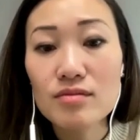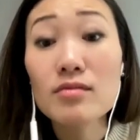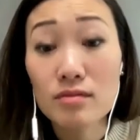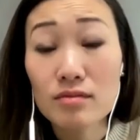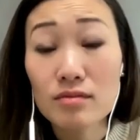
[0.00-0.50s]

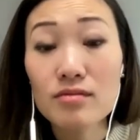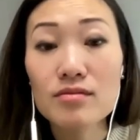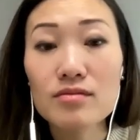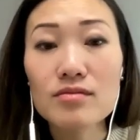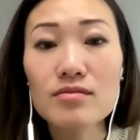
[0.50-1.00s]

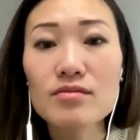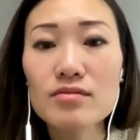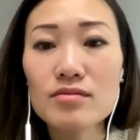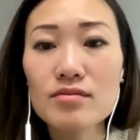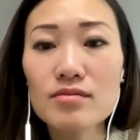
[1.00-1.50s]

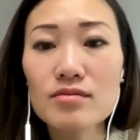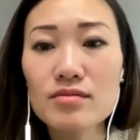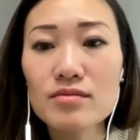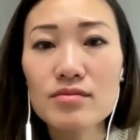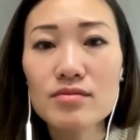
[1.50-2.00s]

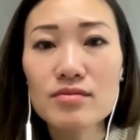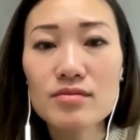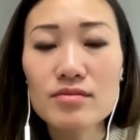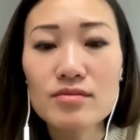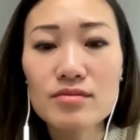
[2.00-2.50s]

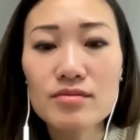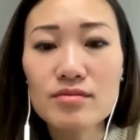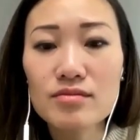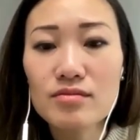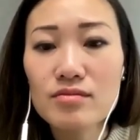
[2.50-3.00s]

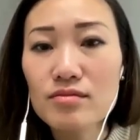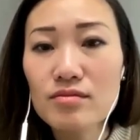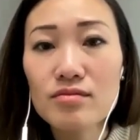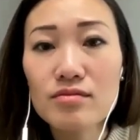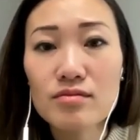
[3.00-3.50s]

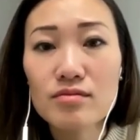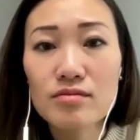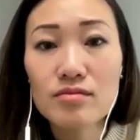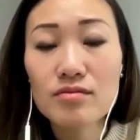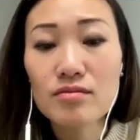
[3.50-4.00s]

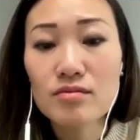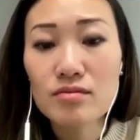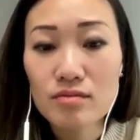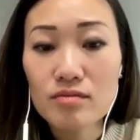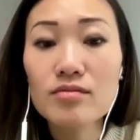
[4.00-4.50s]

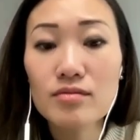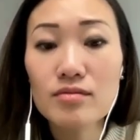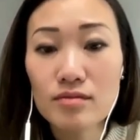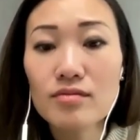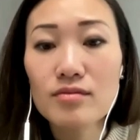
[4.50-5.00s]

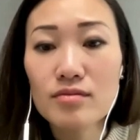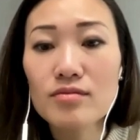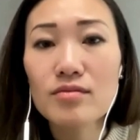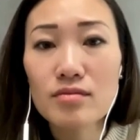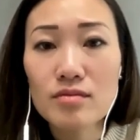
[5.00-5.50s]

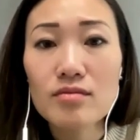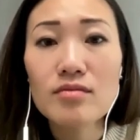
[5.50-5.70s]
This person isn't speaking.